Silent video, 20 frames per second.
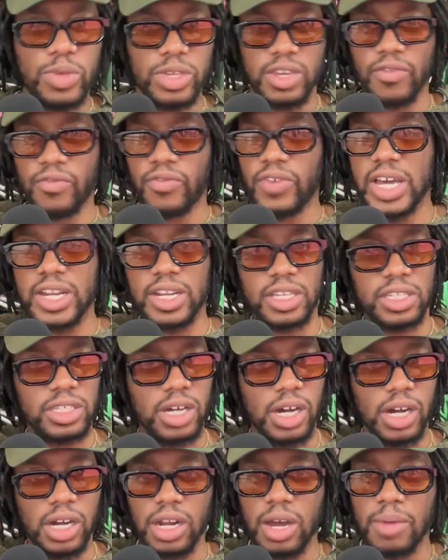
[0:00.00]
We can find a
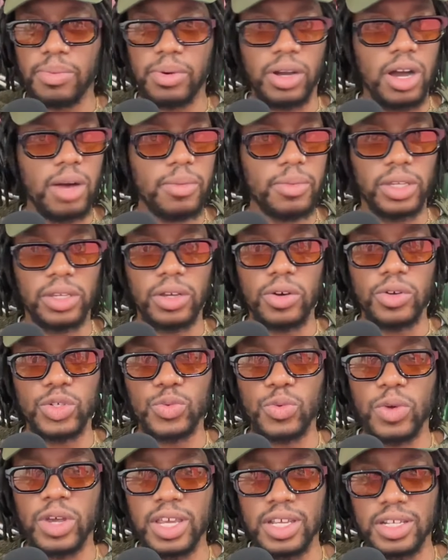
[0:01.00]
young and up-and-coming
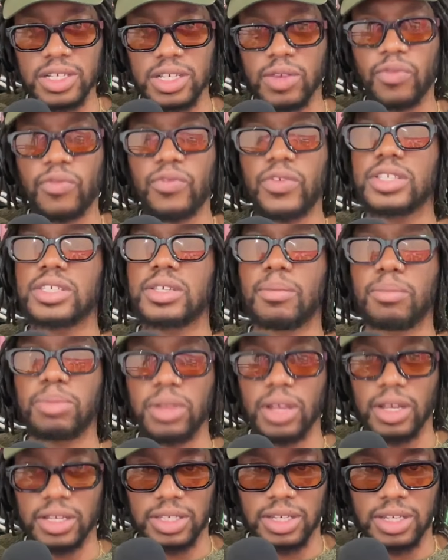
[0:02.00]
coach where he just fits and
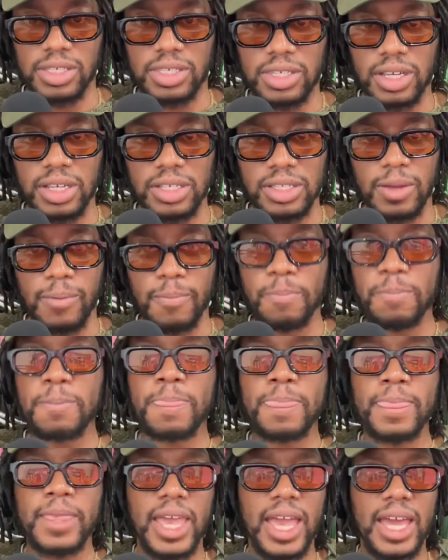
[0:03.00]
plugs in the system,
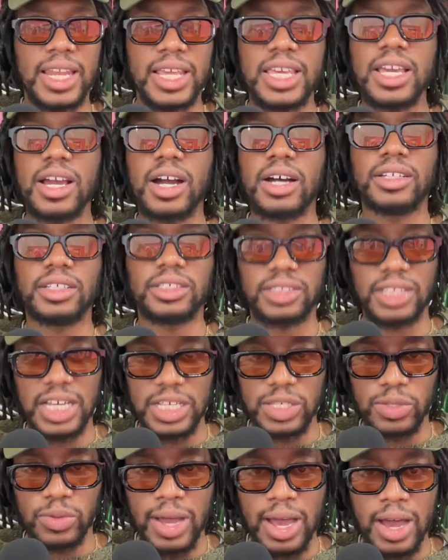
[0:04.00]
and he
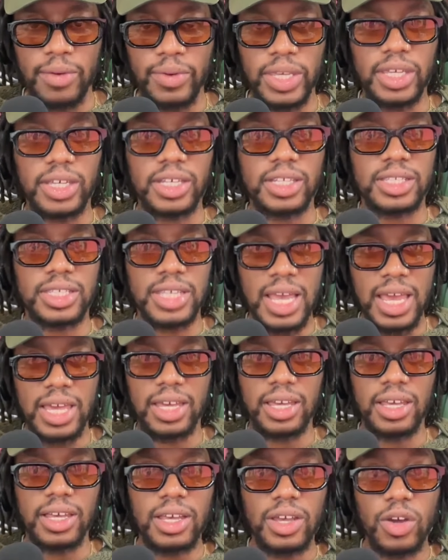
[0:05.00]
understands how he can
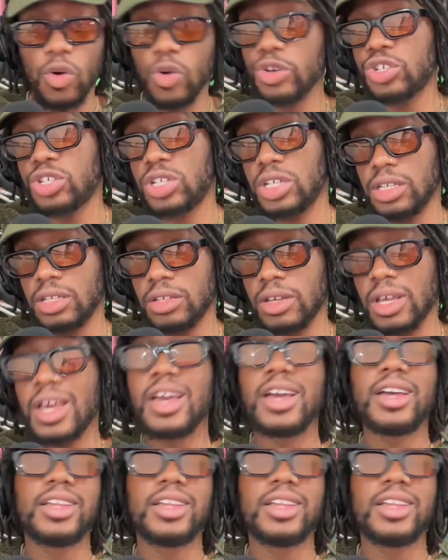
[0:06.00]
take, or she,